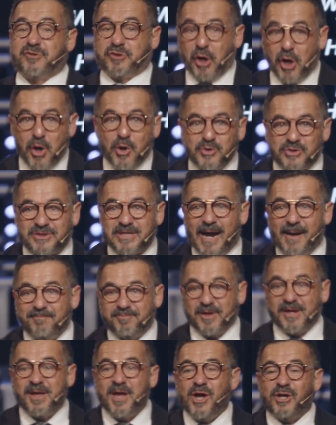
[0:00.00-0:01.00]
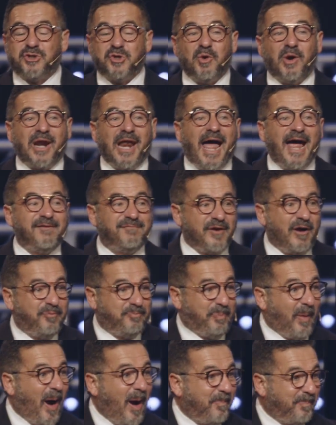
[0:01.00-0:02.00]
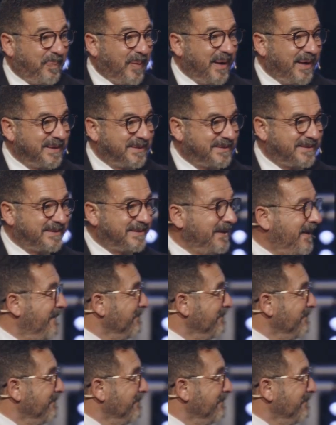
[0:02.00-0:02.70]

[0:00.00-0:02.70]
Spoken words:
to something, to a life of purpose.